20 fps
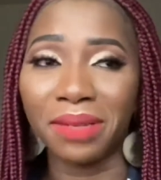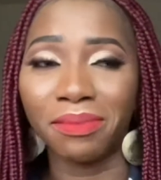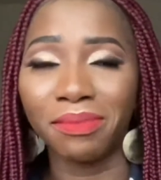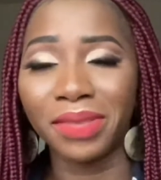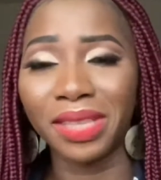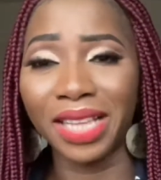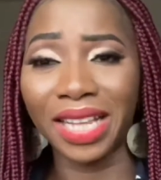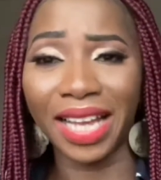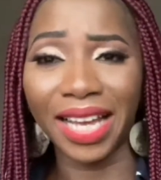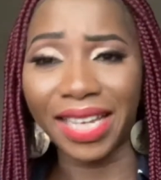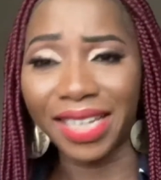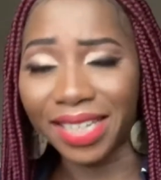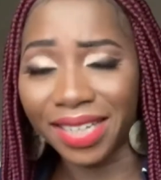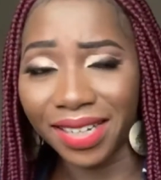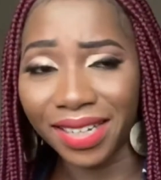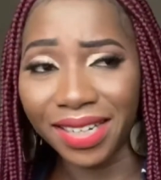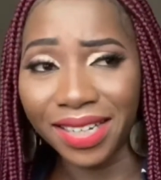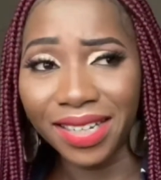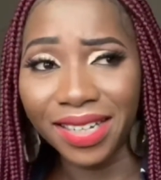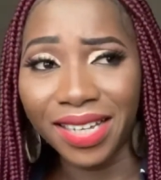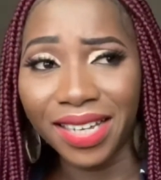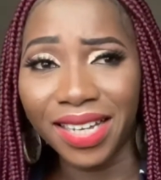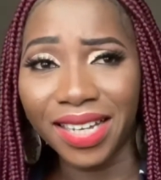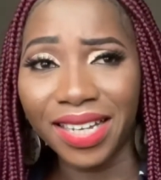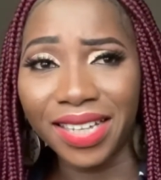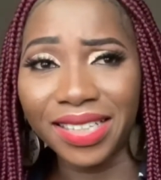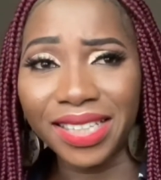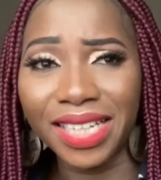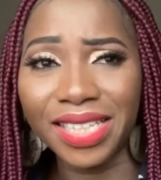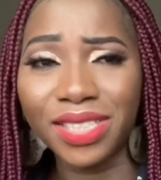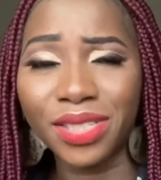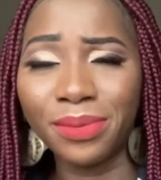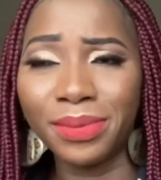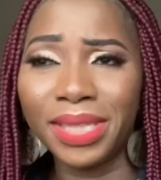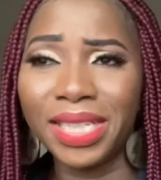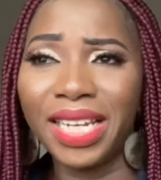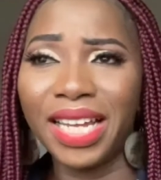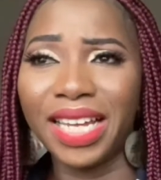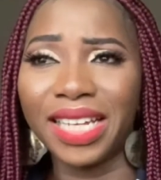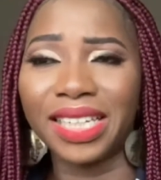Like, there's
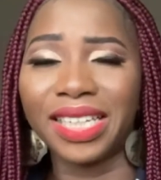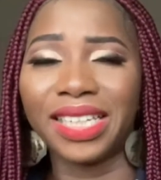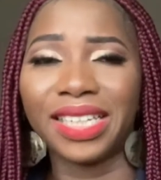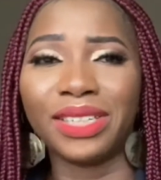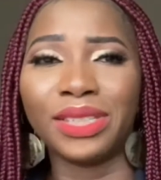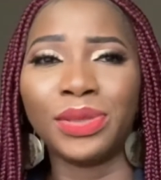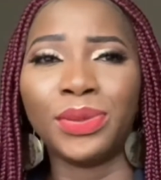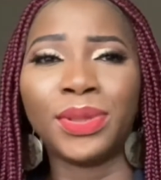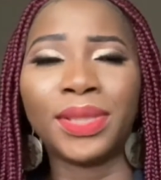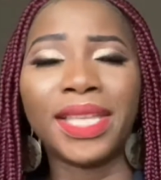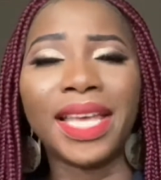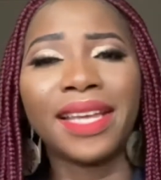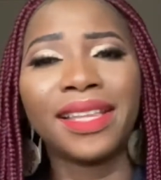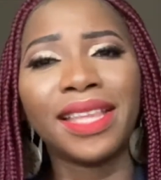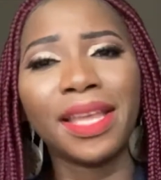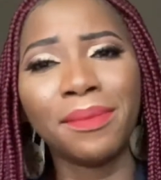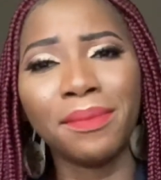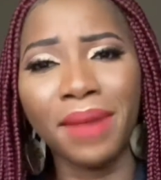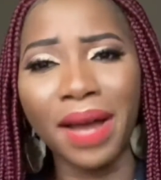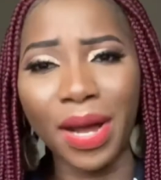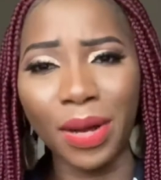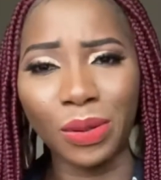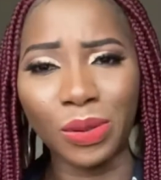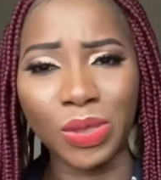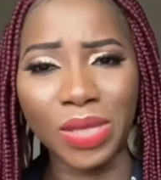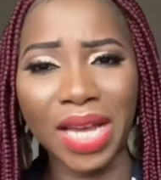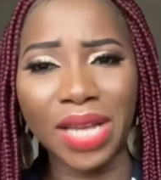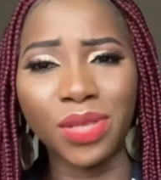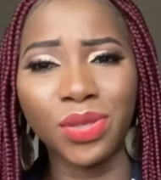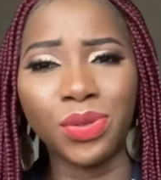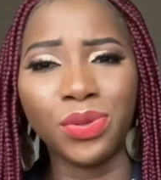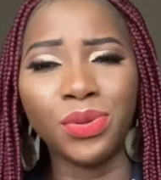something like you take them out and you